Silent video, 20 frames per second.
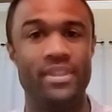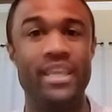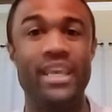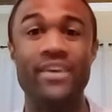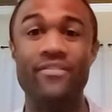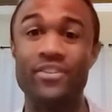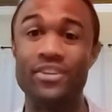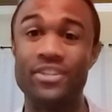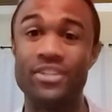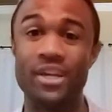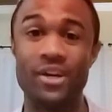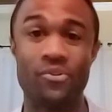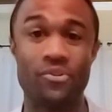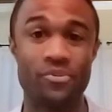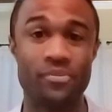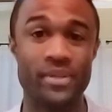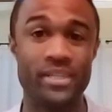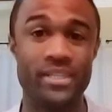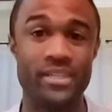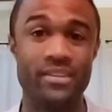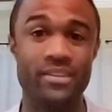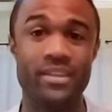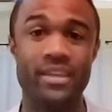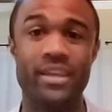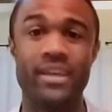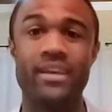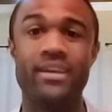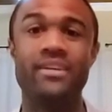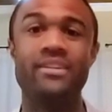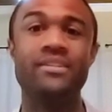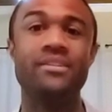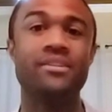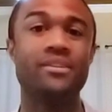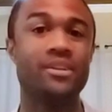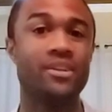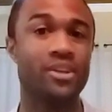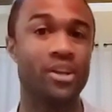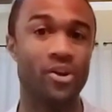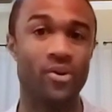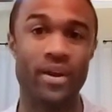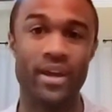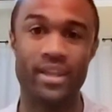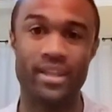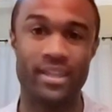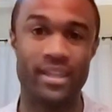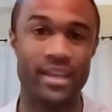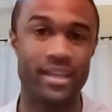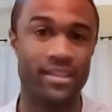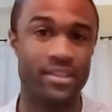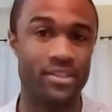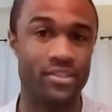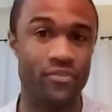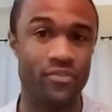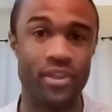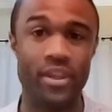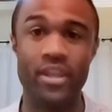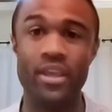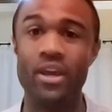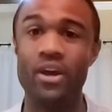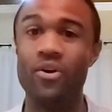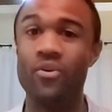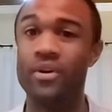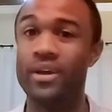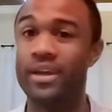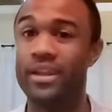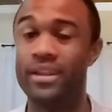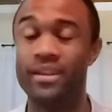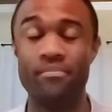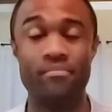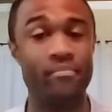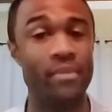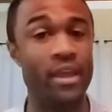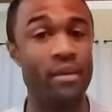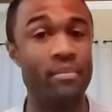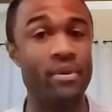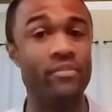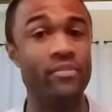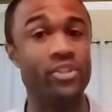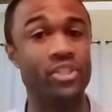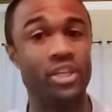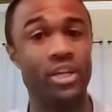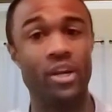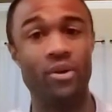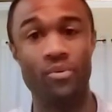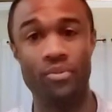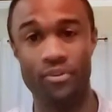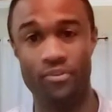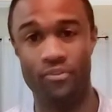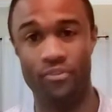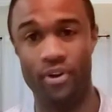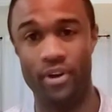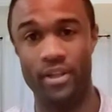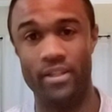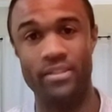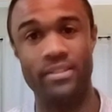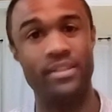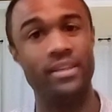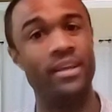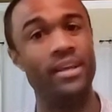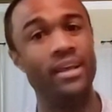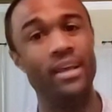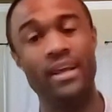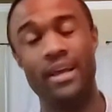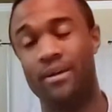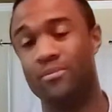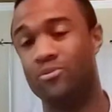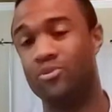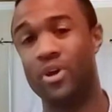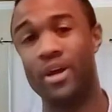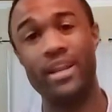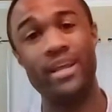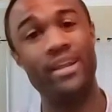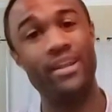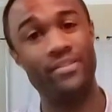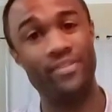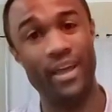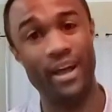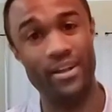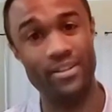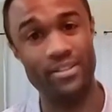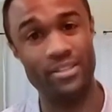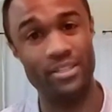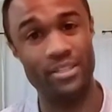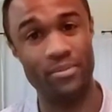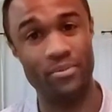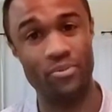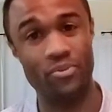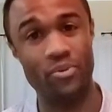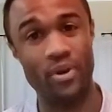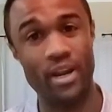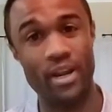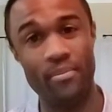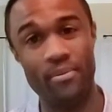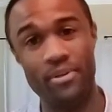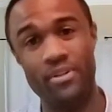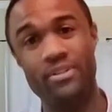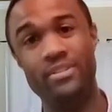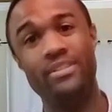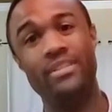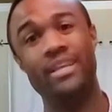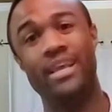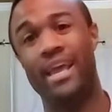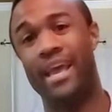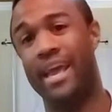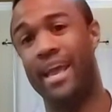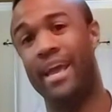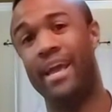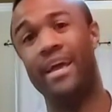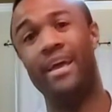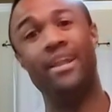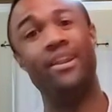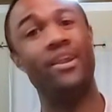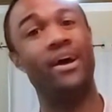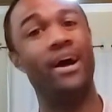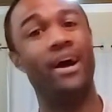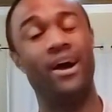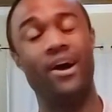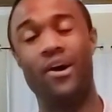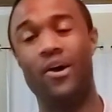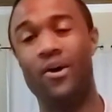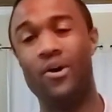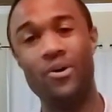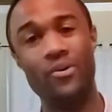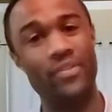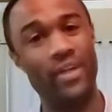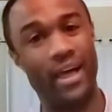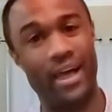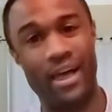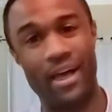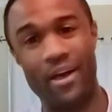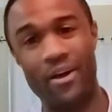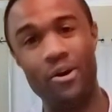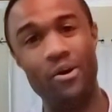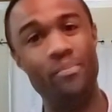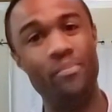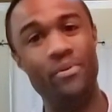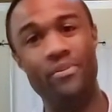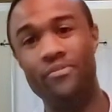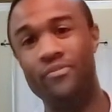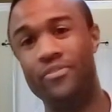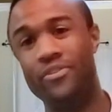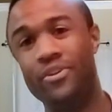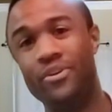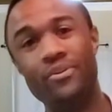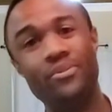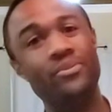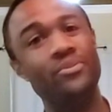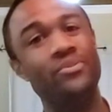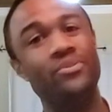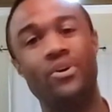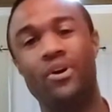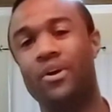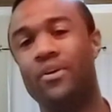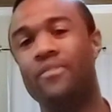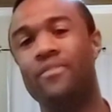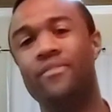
If you stuck with me till the end, go ahead and like this video and maybe even share it with a friend. I'm trying to hit 1,000 subscribers, and all the help and views are